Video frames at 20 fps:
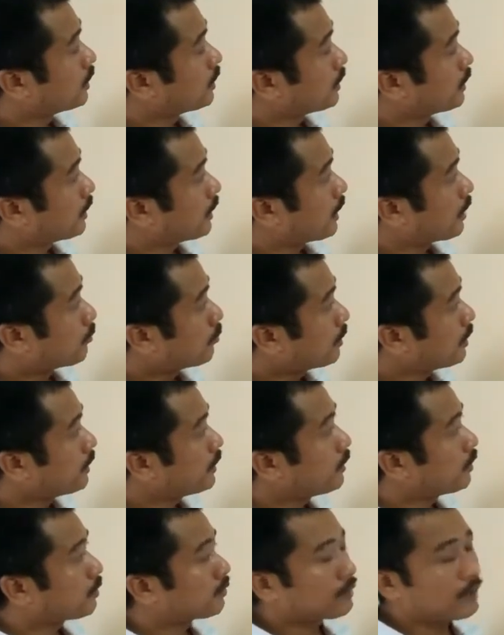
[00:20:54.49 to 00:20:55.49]
the ability
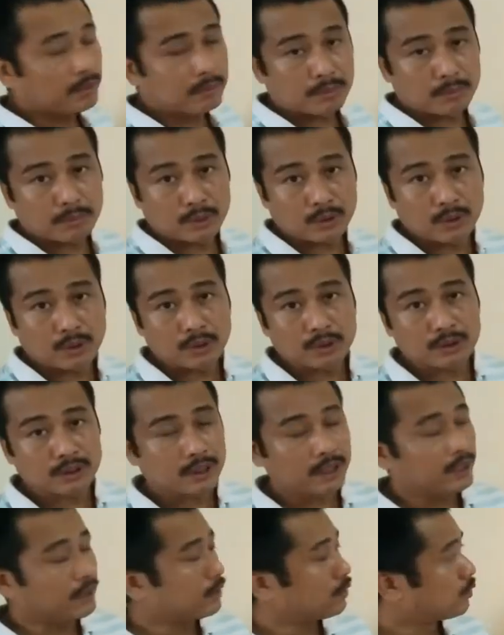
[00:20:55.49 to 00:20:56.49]
of carbon
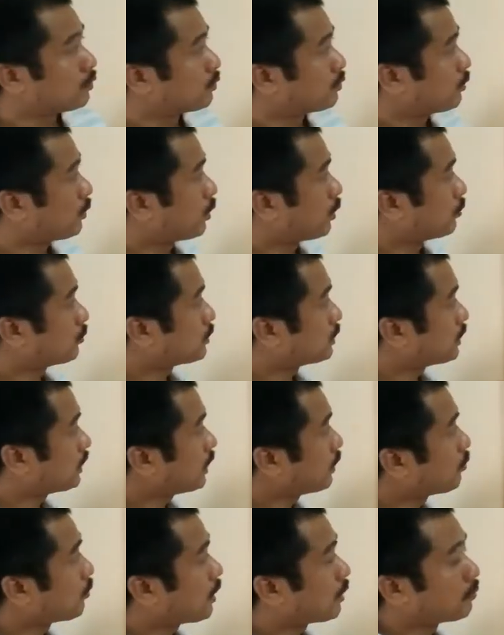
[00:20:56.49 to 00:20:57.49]
monoxide to form
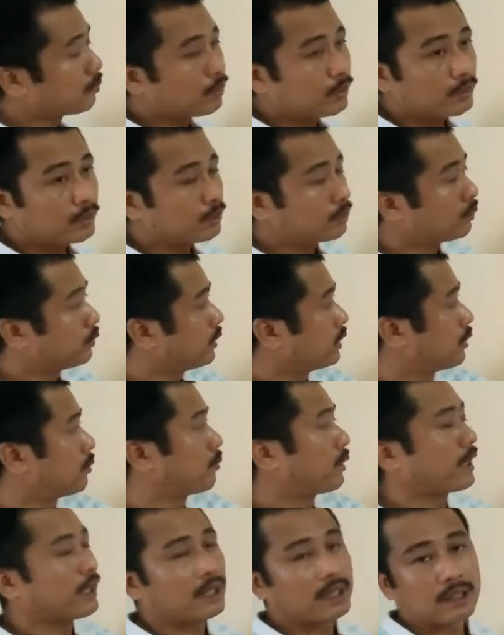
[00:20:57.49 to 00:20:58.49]
sigma bond with
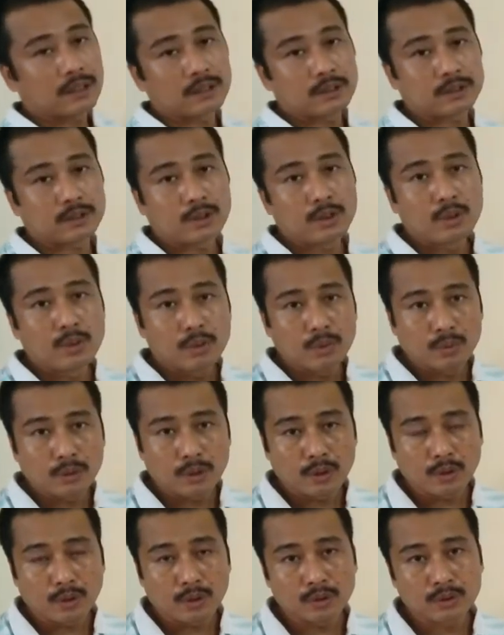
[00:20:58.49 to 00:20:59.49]
metals will
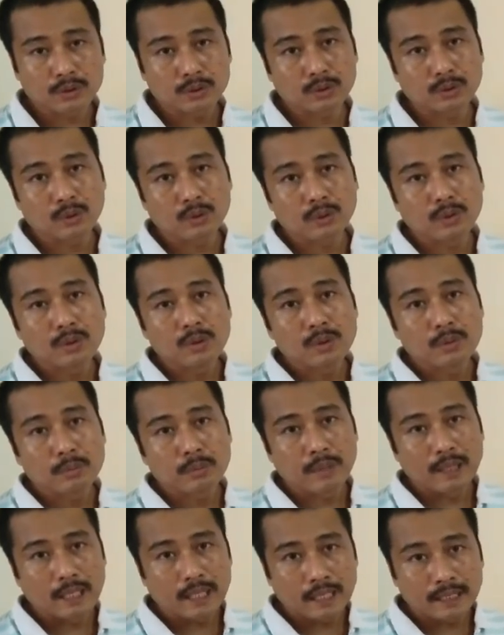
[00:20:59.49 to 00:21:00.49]
also
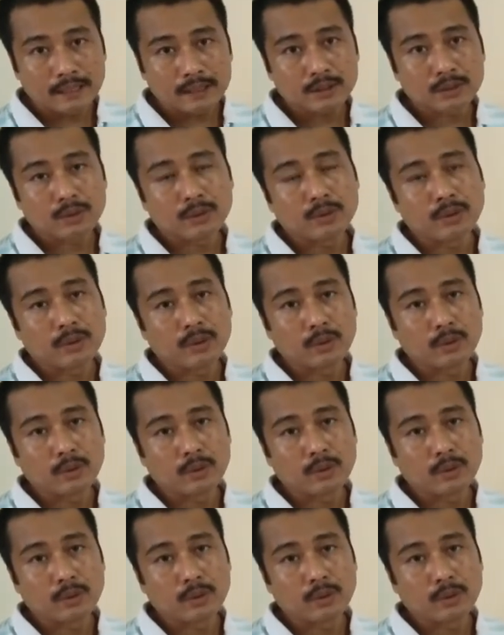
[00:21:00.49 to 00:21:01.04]
be less, or